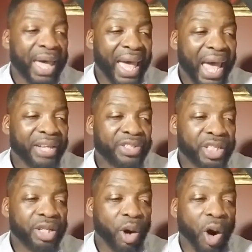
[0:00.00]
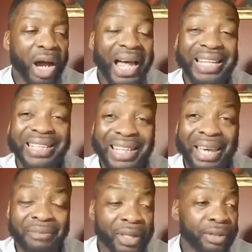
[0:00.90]
as ye are
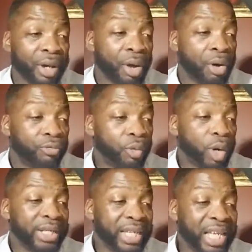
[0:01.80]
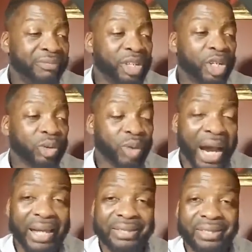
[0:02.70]
unleavened, for even
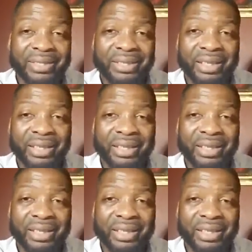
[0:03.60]
Christ,